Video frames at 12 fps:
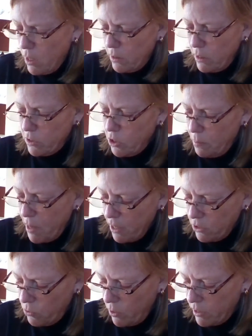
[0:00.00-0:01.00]
Let's go
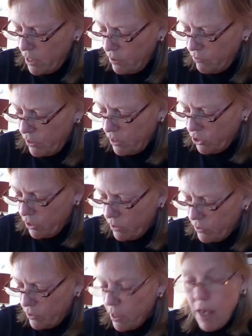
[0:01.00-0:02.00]
back to our
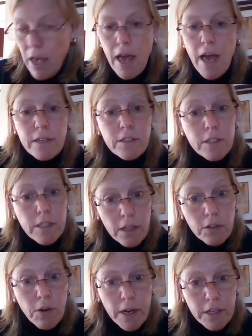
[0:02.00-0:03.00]
definitions.
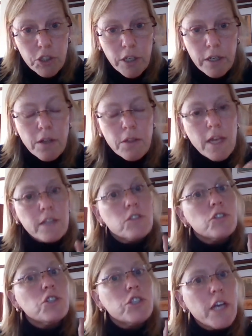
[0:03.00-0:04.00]
Acceleration,
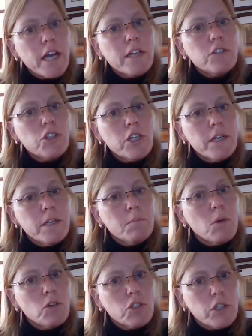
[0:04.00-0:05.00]
that's change in
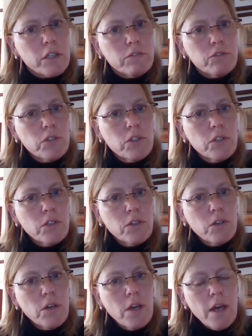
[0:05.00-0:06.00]
motion.
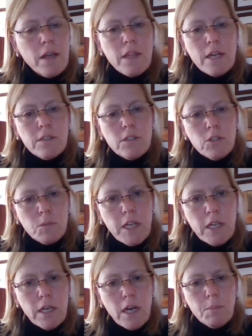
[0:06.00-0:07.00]
That's
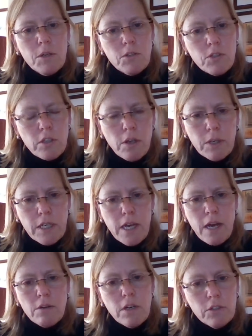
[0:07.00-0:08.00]
speeding up, slowing
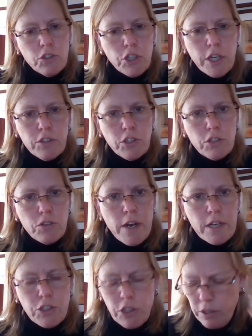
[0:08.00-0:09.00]
down, changing
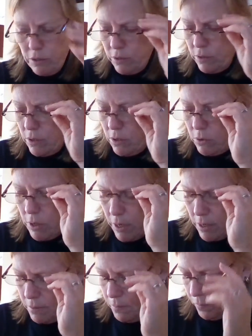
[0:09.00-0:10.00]
direction.
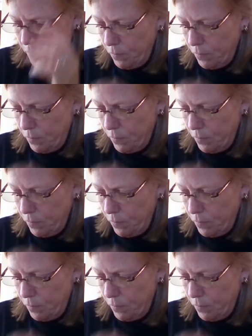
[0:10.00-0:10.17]
Okay?